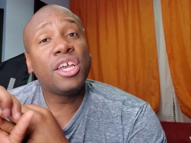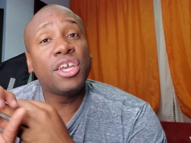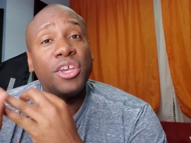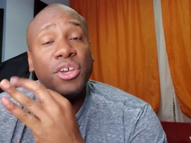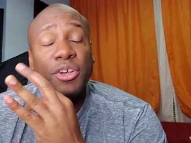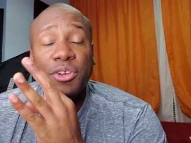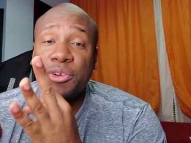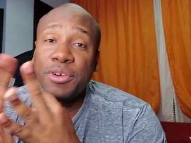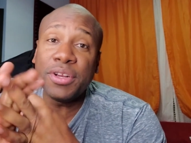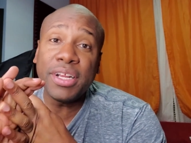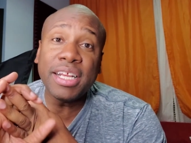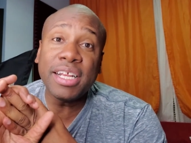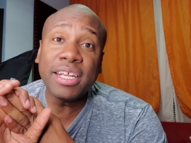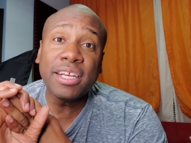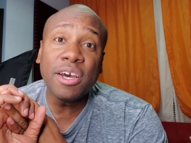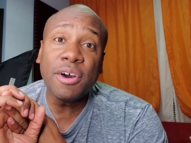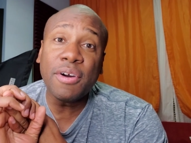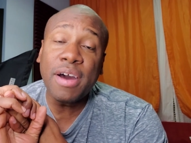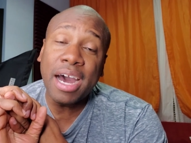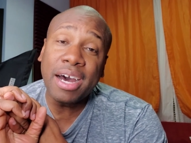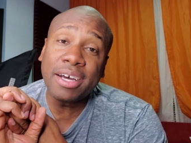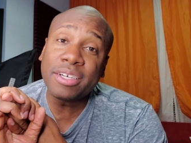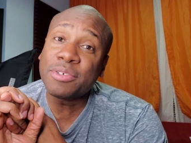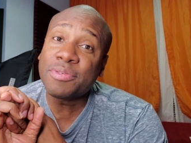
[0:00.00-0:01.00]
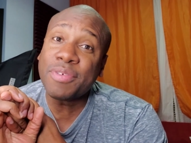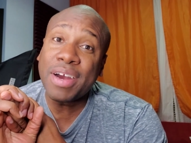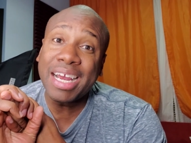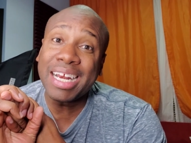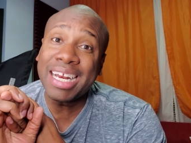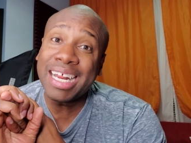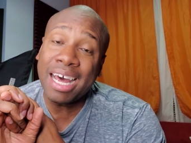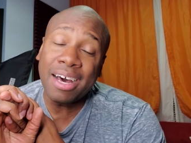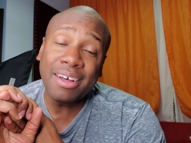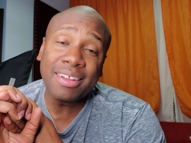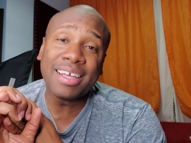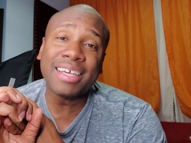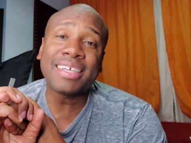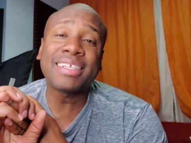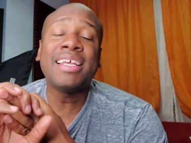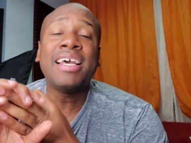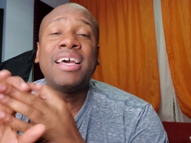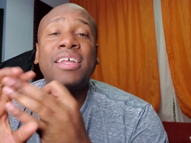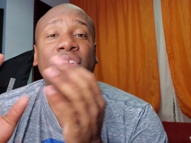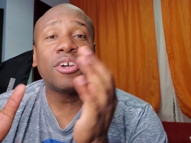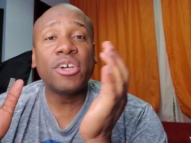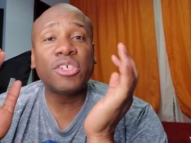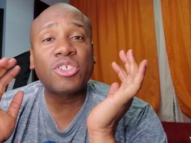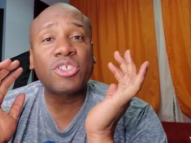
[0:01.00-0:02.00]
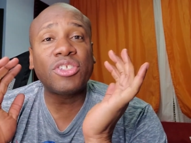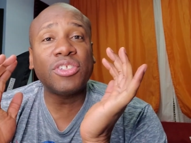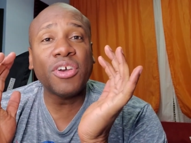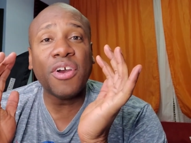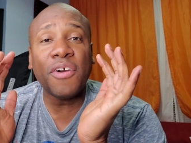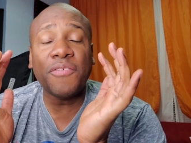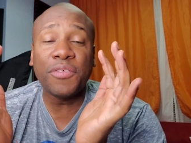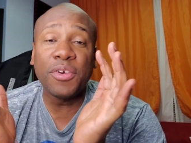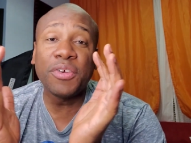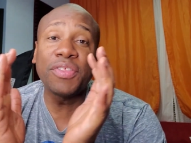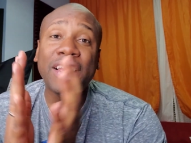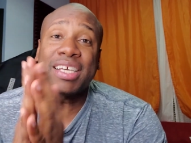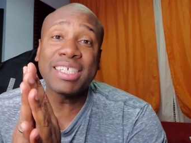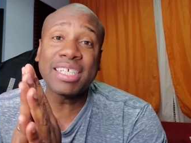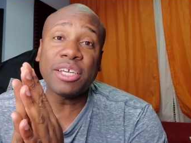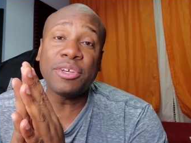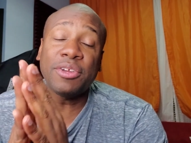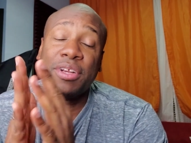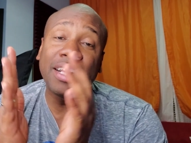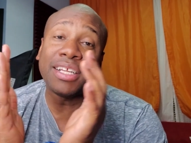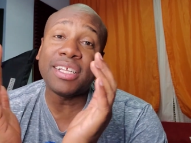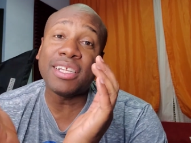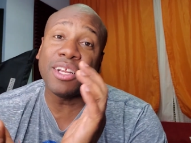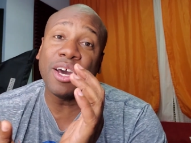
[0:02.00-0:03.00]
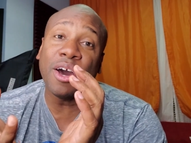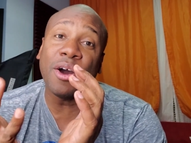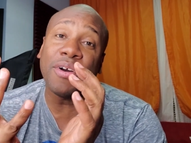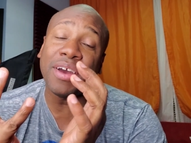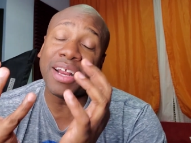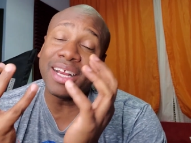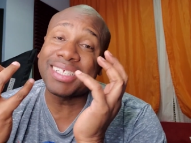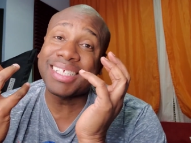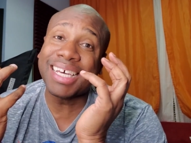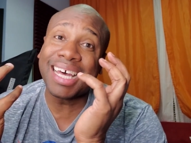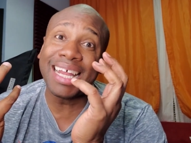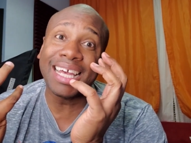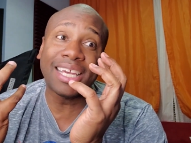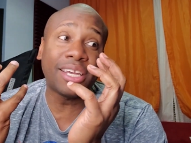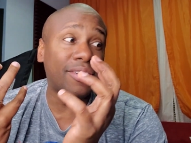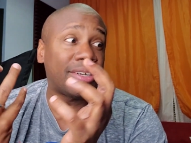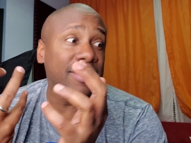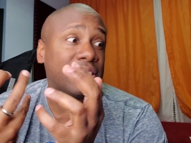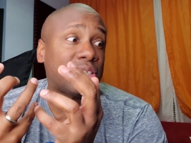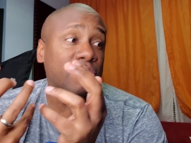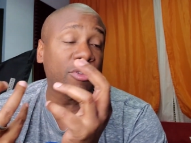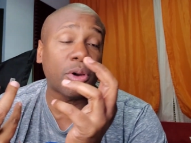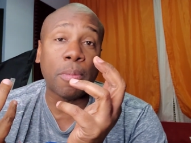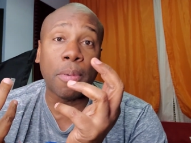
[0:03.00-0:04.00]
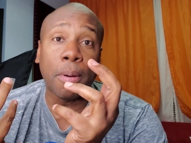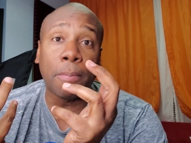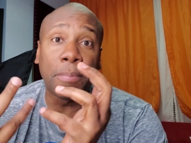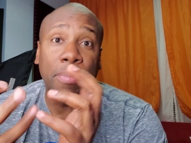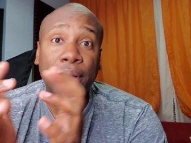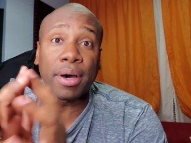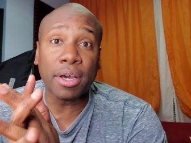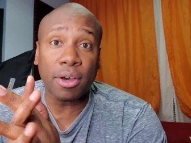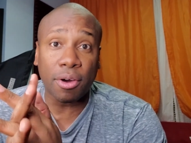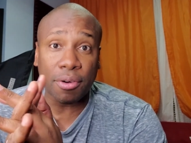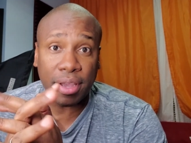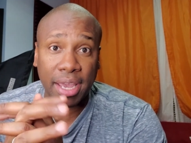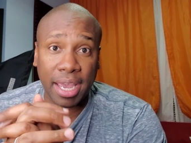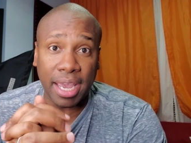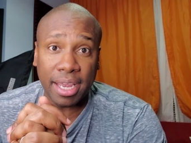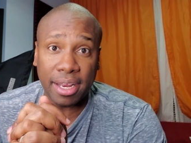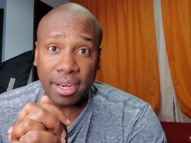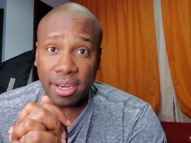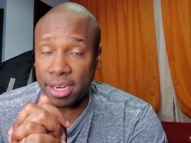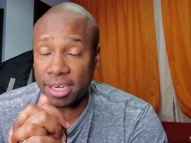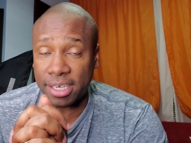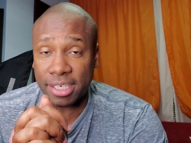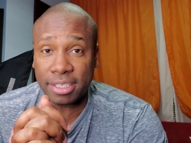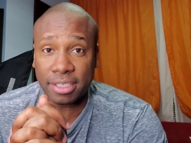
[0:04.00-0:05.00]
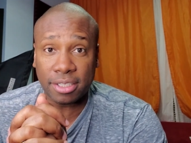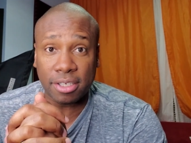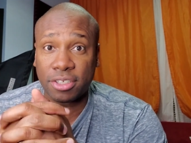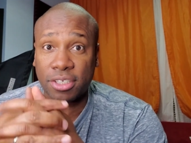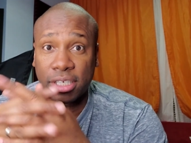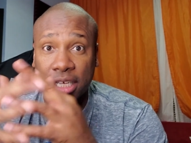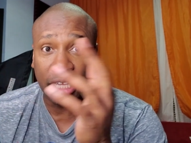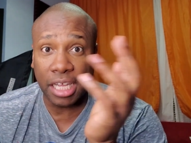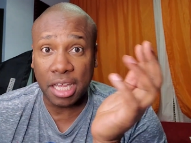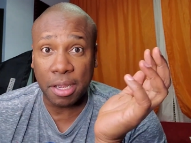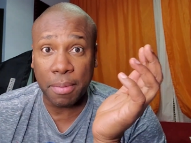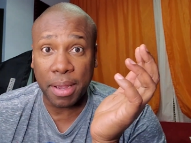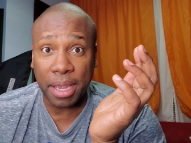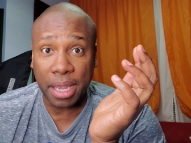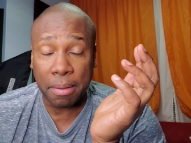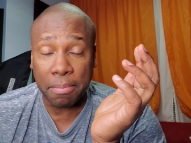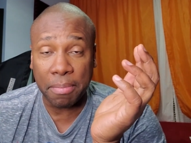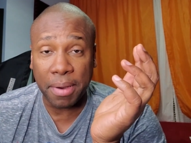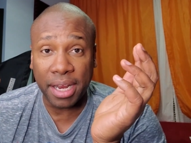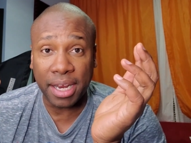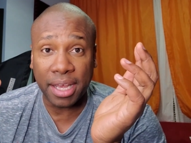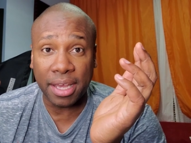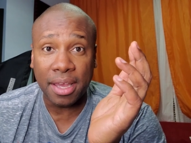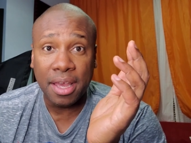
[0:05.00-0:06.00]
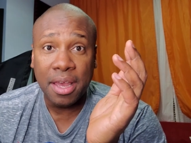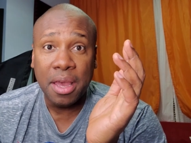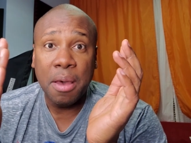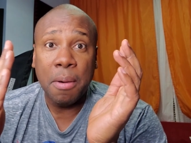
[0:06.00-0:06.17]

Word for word: You do need to know how to write an outline. There's, there are a few things that you need to know, and it's not like you just throw up a book, okay, you just suddenly you're making money.